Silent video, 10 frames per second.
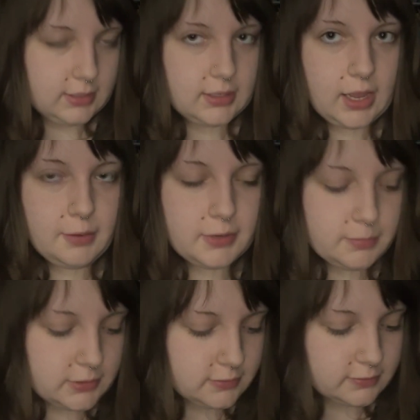I would have
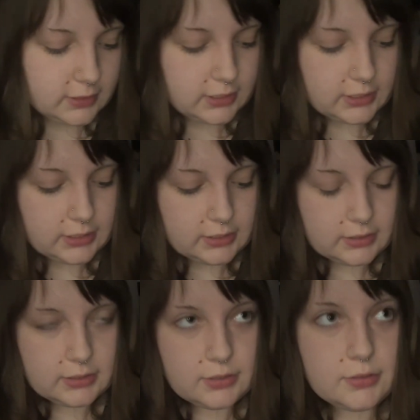preferred
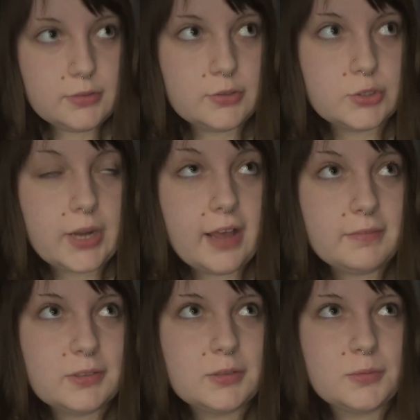to
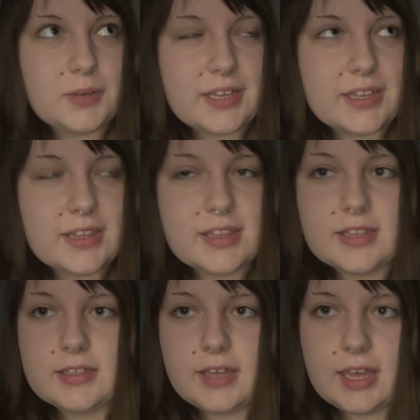travel with
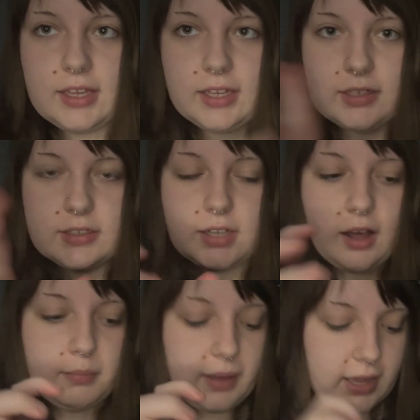a like
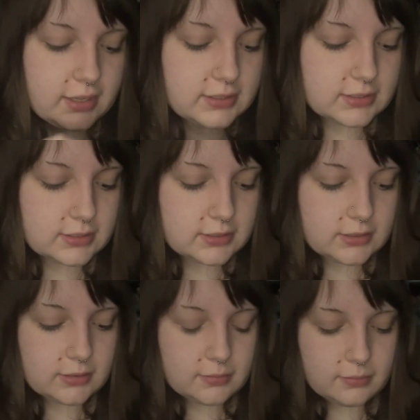compact
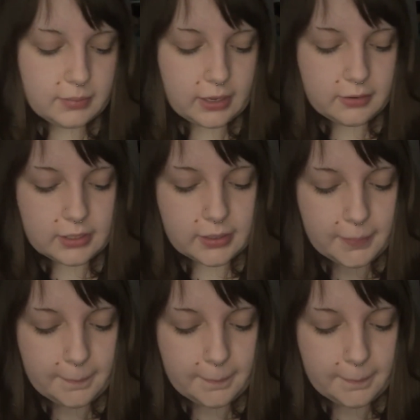powder,